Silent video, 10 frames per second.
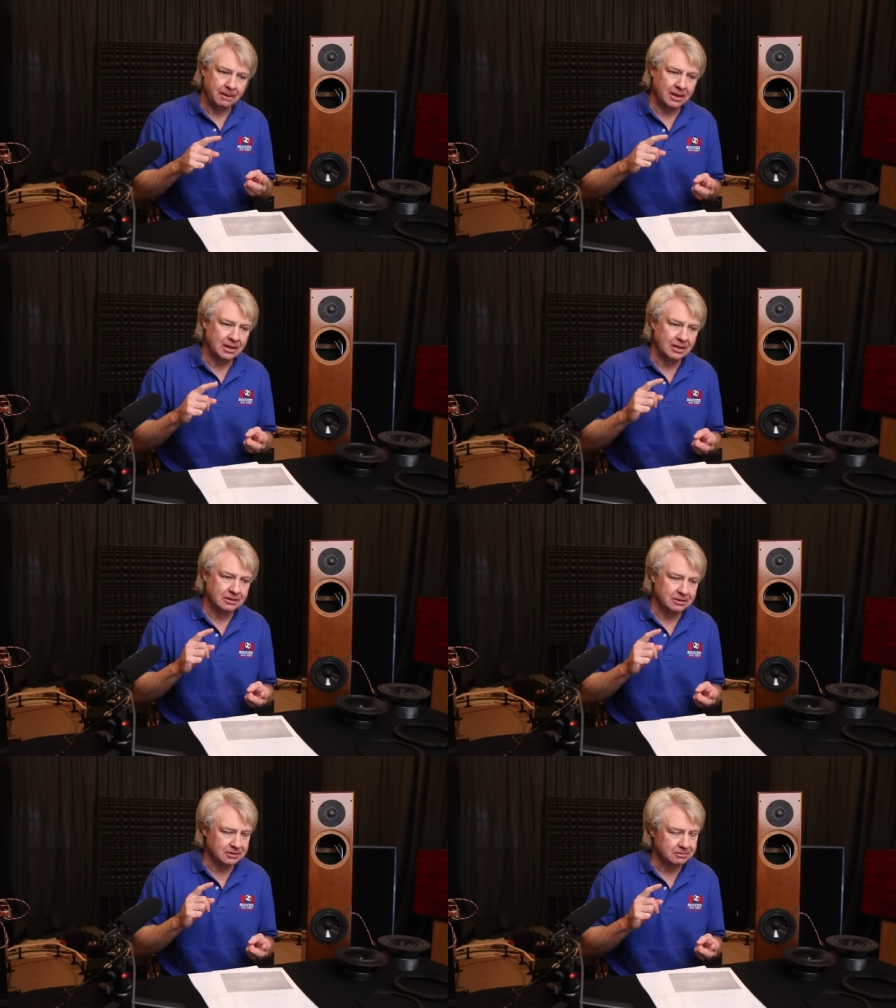
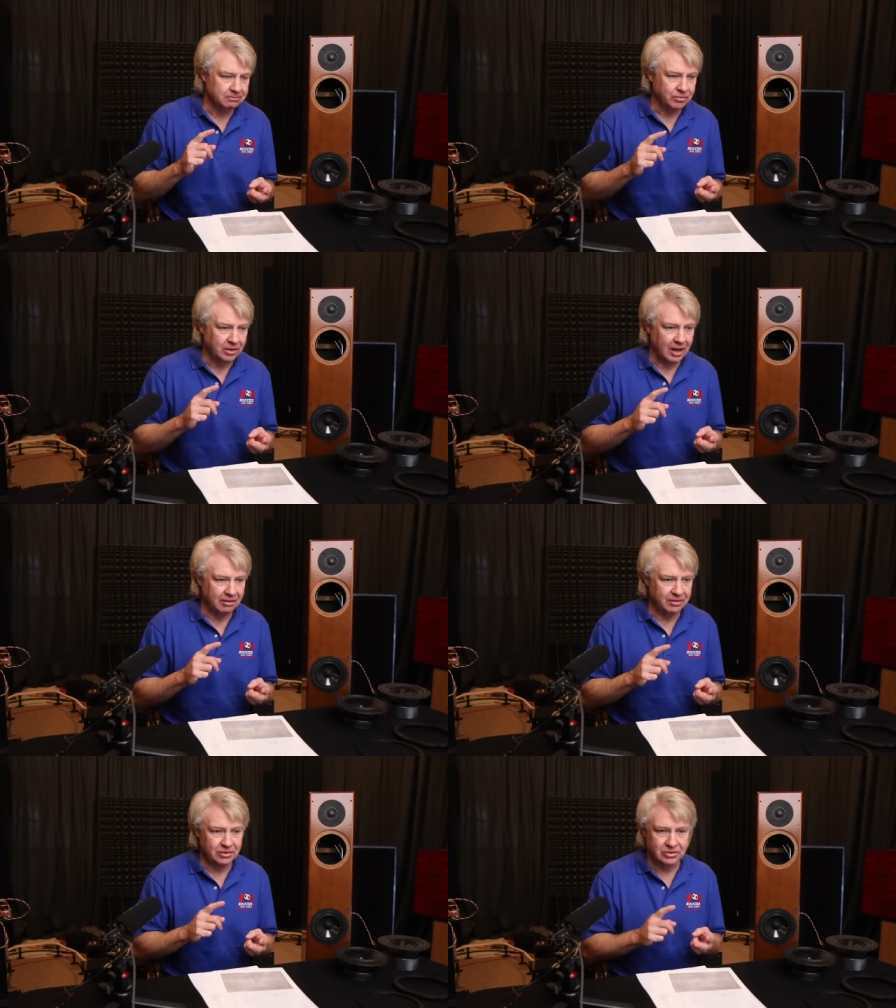and
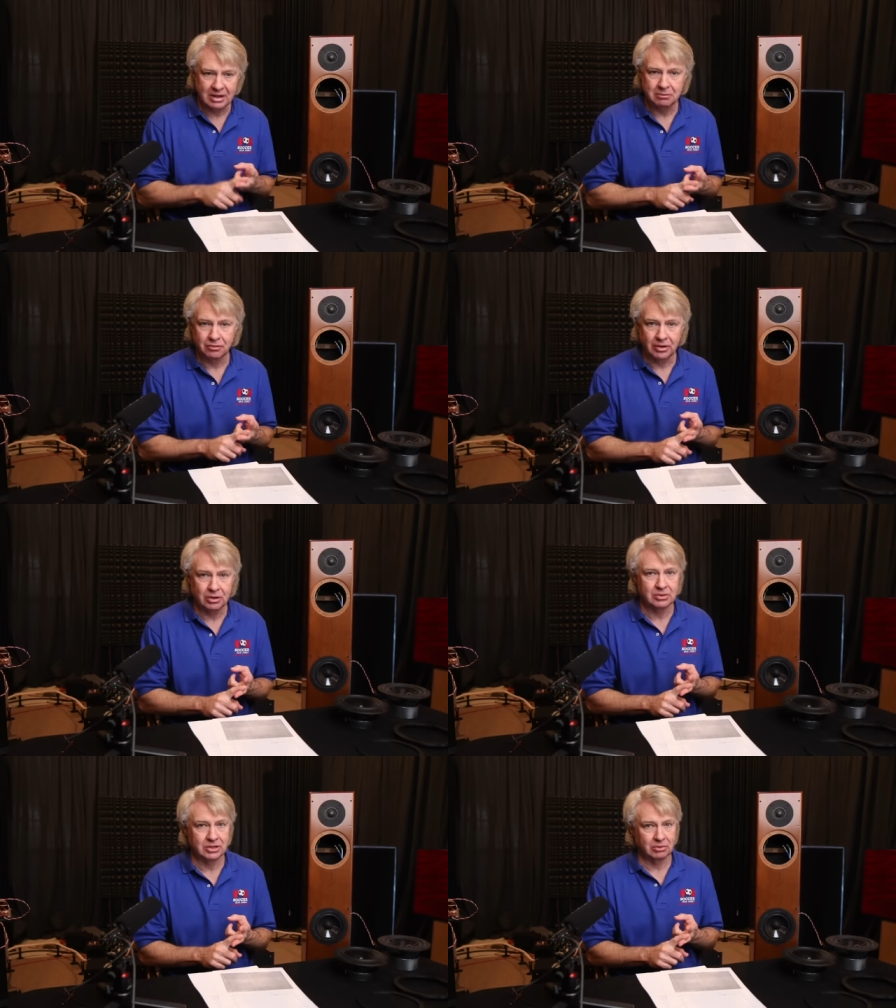having the same
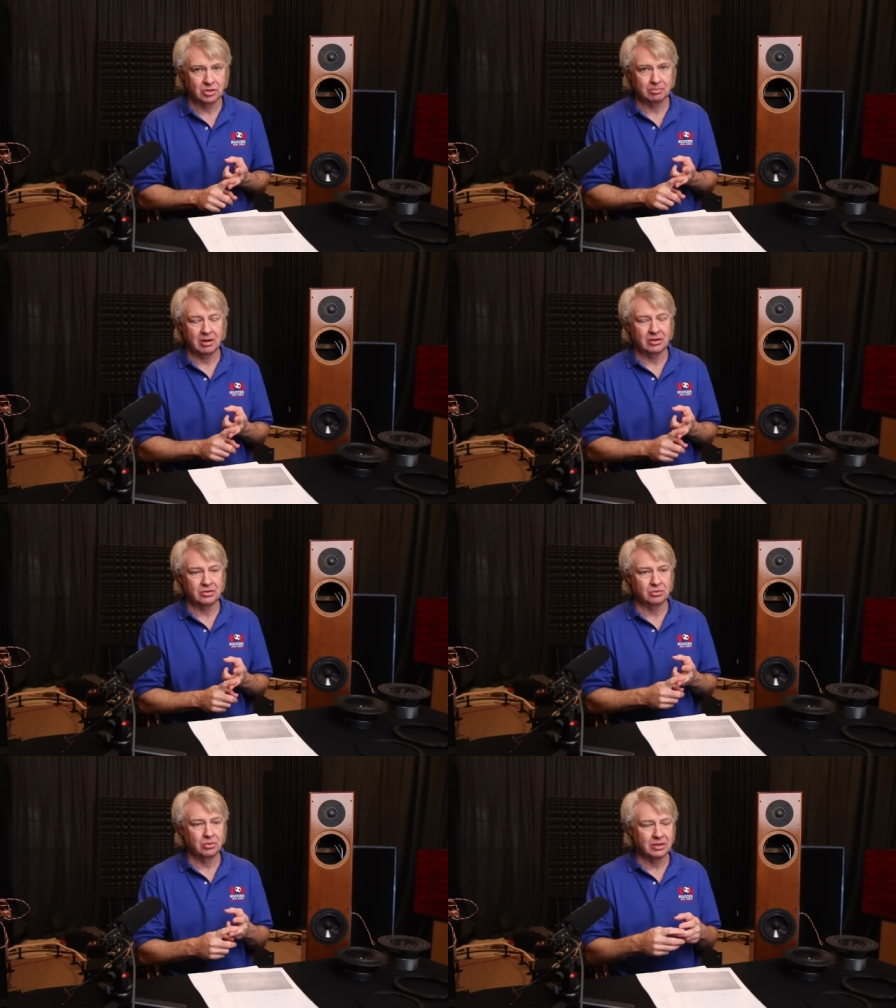frequency
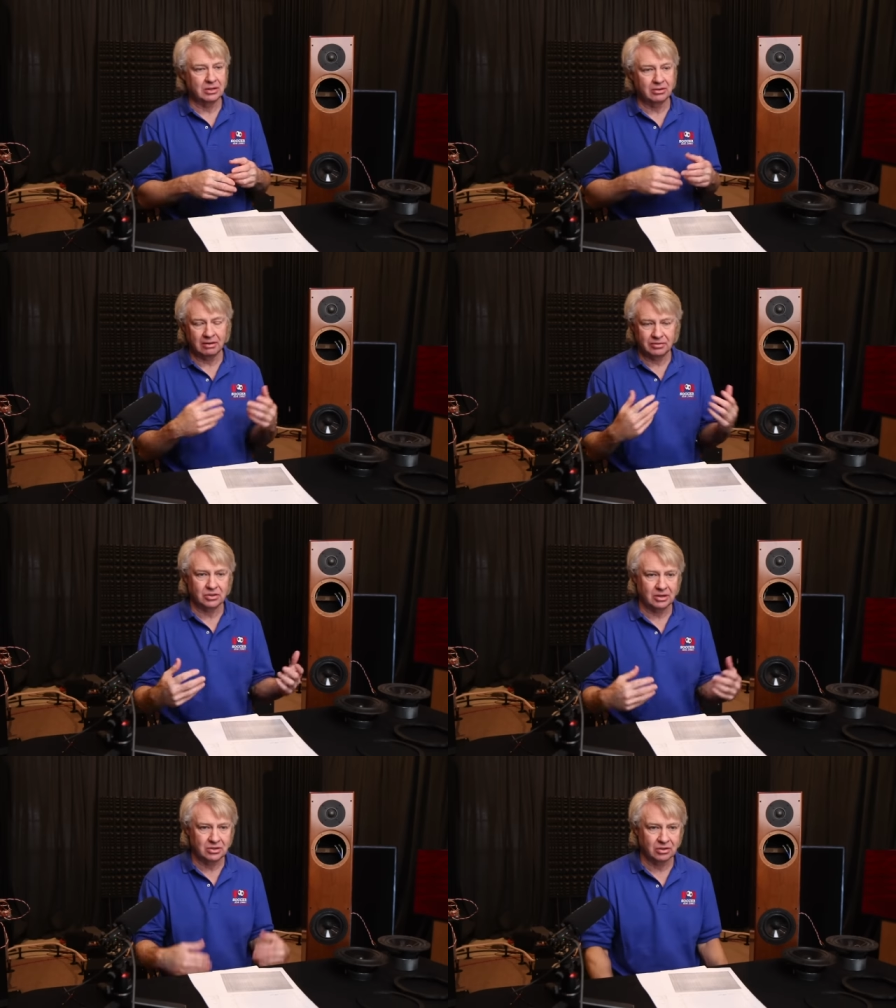response where you don't have to
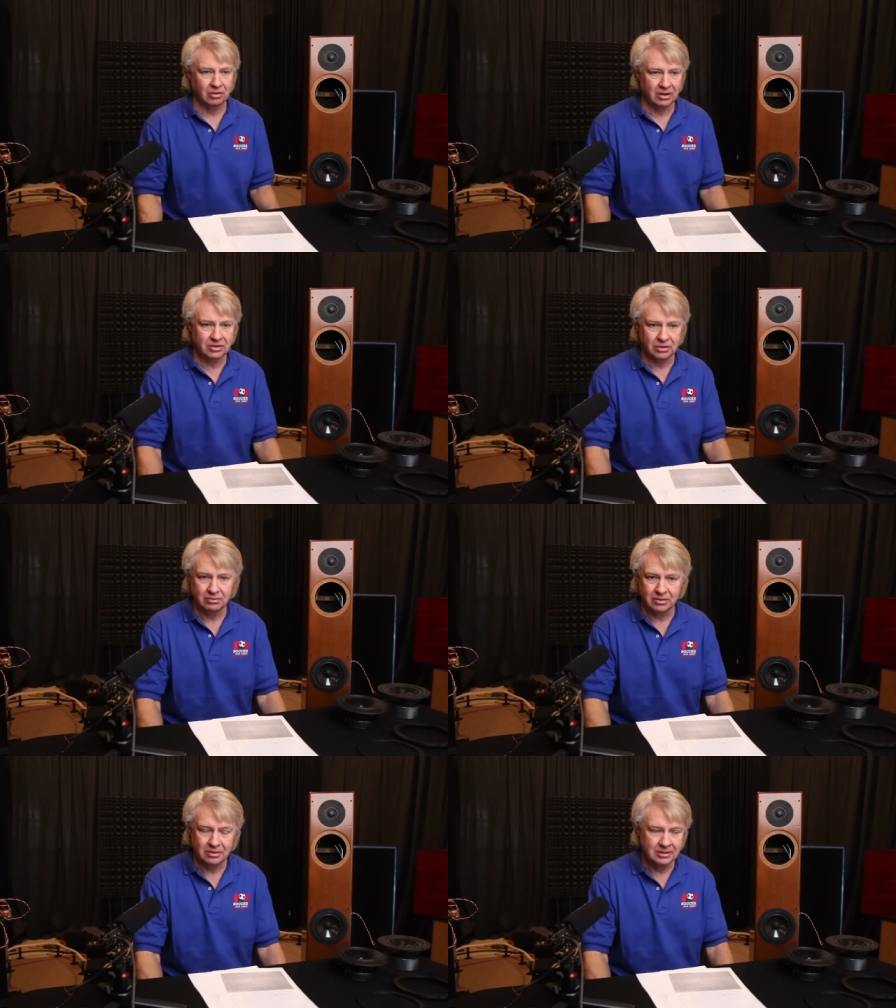change the
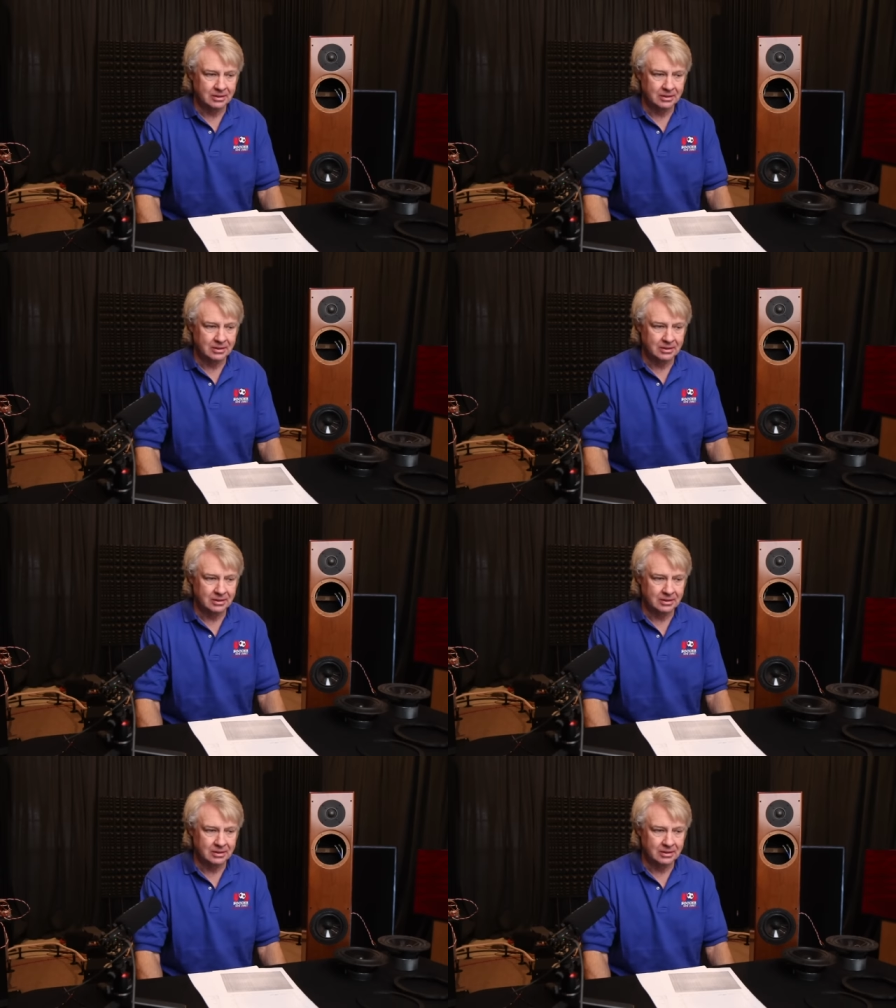crossover,